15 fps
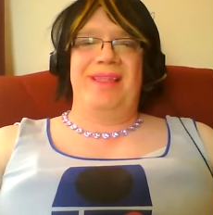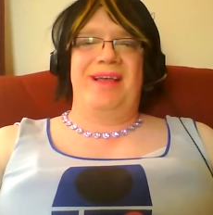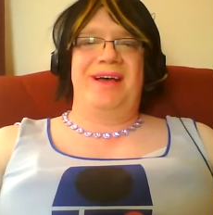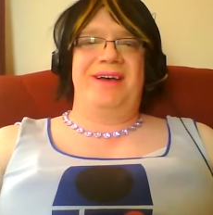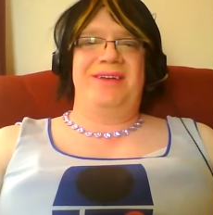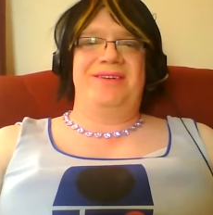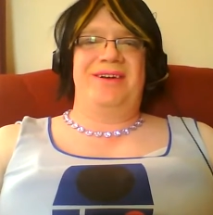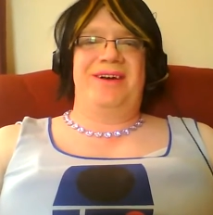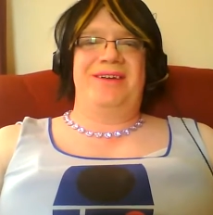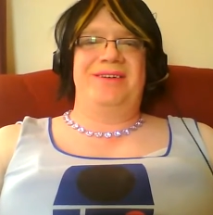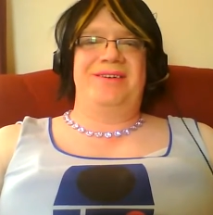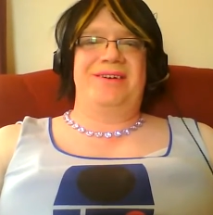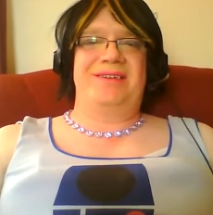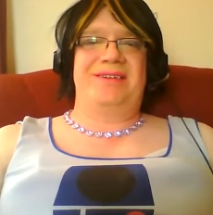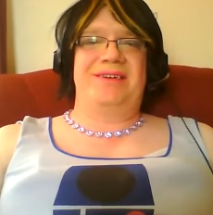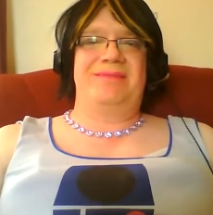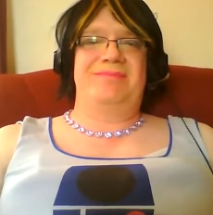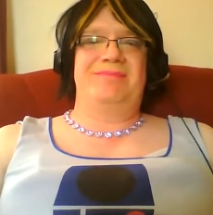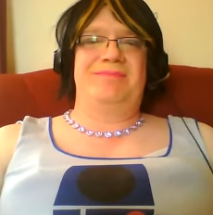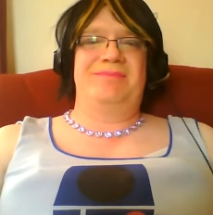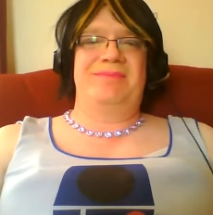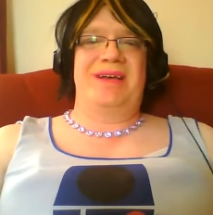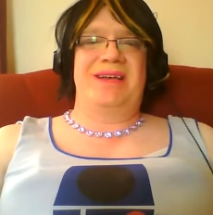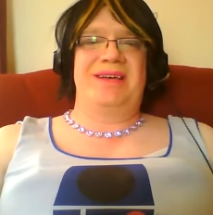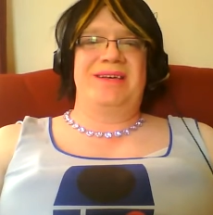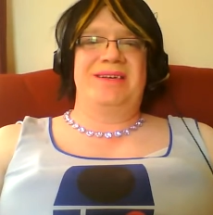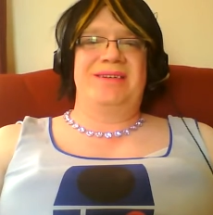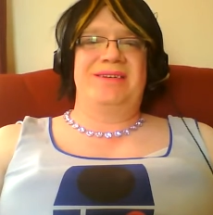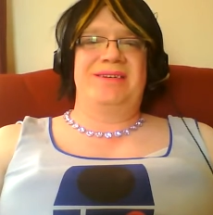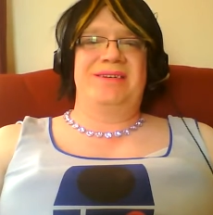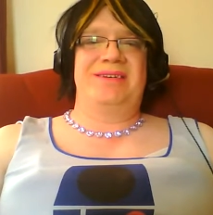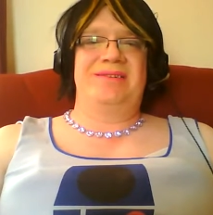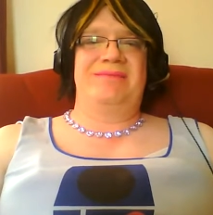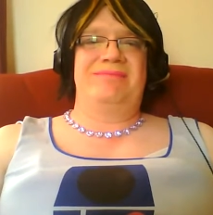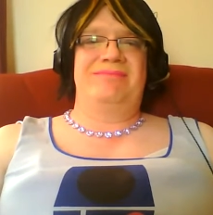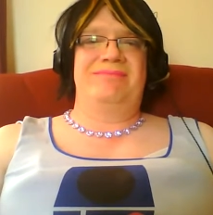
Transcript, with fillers: I try and dress up. And uh,